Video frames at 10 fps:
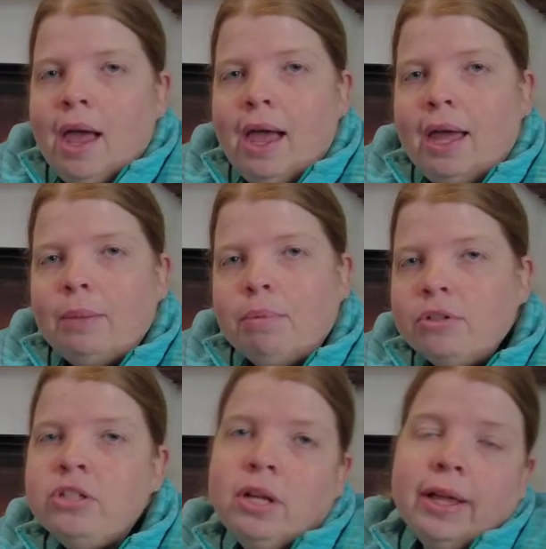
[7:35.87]
and
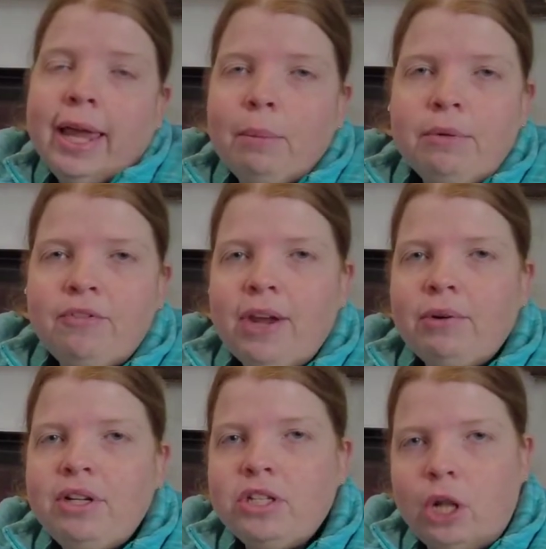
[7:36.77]
PostNL can be
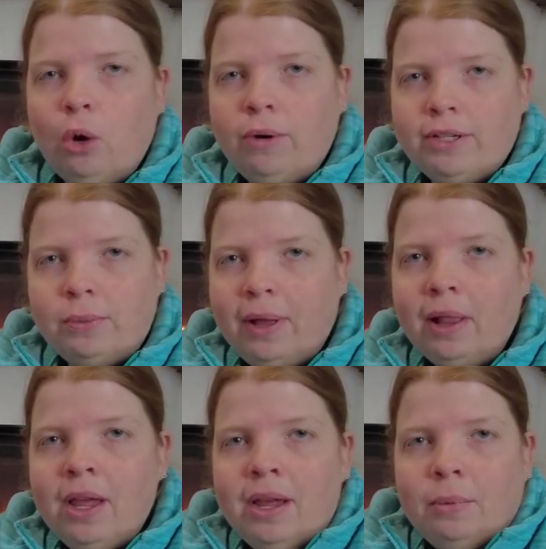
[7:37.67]
very slow as well.